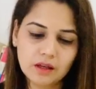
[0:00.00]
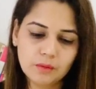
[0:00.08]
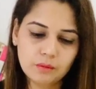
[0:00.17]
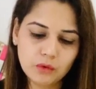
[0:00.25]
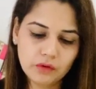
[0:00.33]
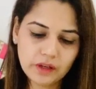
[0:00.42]

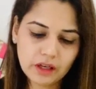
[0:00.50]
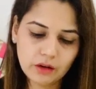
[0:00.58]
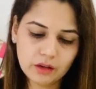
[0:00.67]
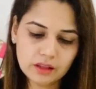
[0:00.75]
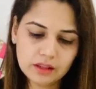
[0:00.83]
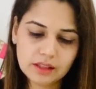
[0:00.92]
Moving
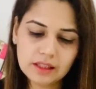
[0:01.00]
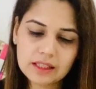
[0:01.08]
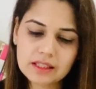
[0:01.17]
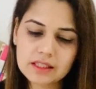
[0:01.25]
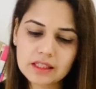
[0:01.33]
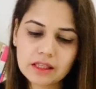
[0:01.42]
on,
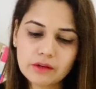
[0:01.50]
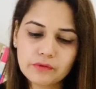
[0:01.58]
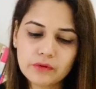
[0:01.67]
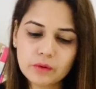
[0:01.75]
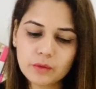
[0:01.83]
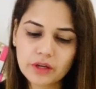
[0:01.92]
let's check a
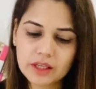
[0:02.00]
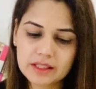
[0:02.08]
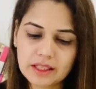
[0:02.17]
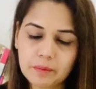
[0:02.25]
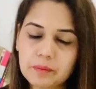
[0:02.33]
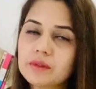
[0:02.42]
few more
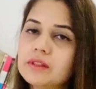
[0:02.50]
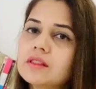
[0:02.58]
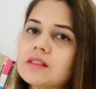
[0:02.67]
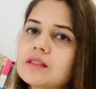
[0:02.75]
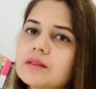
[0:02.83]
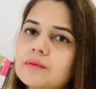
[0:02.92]

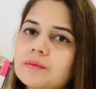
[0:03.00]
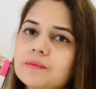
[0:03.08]
examples.